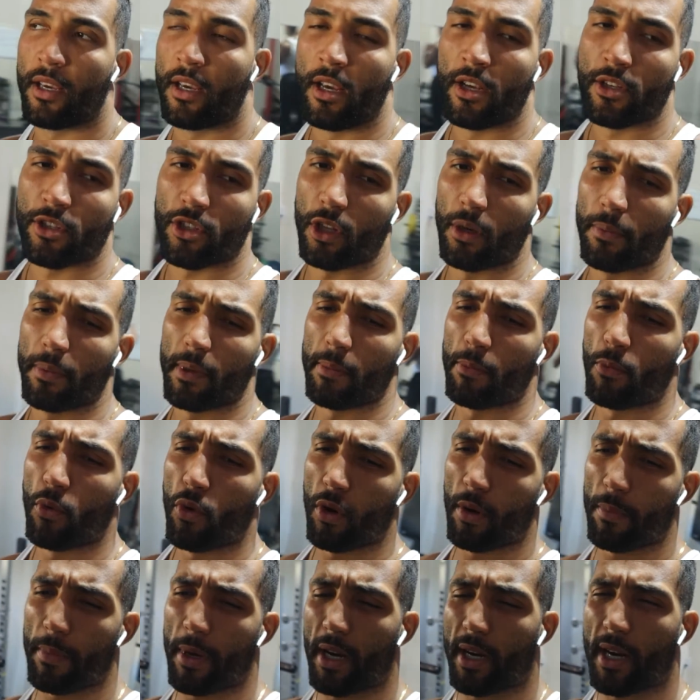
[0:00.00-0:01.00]
It's a little bit
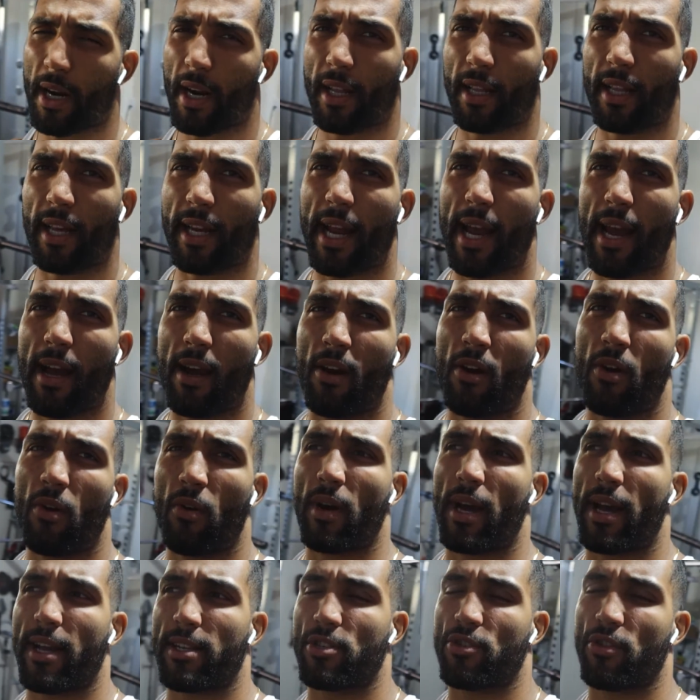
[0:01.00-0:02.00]
more about kind of like how
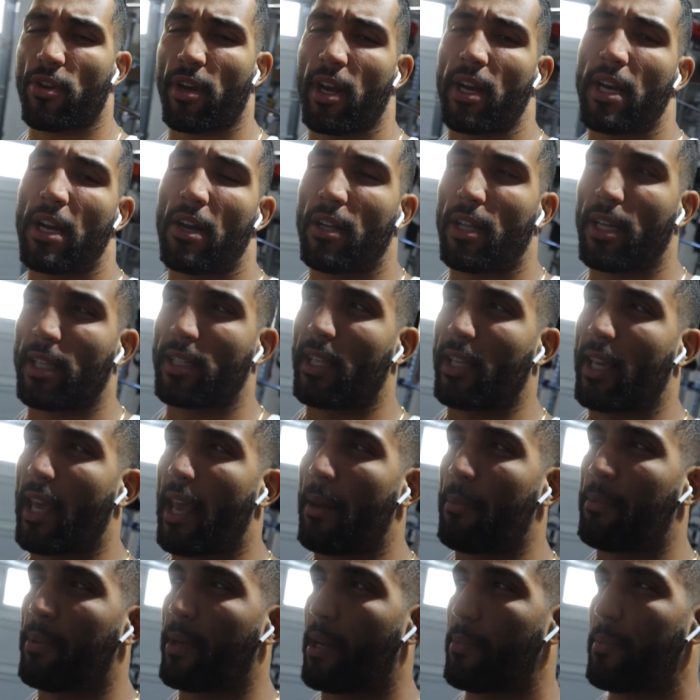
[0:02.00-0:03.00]
I train, how I like to
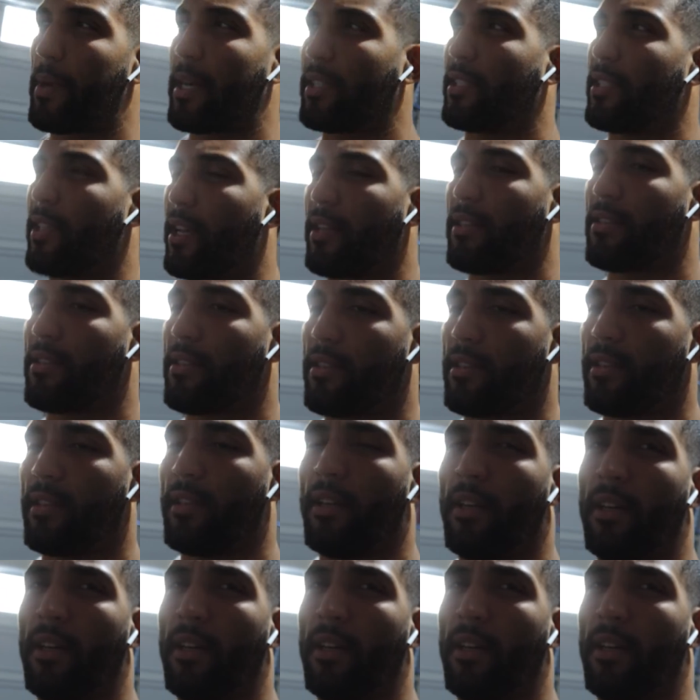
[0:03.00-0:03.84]
game plan my sets.